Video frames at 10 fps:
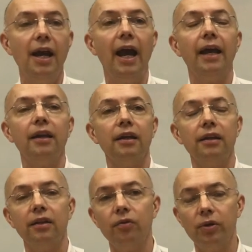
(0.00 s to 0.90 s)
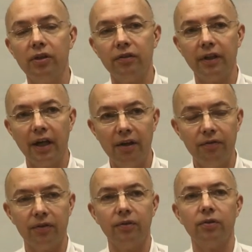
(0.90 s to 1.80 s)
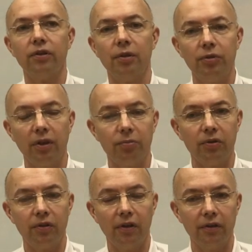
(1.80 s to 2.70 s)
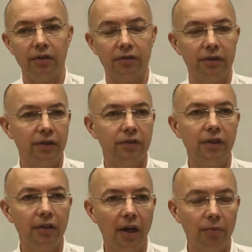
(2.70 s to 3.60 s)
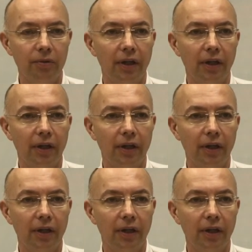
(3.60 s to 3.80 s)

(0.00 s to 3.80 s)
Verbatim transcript: And then in the weeks thereafter, your stem cell production is still up,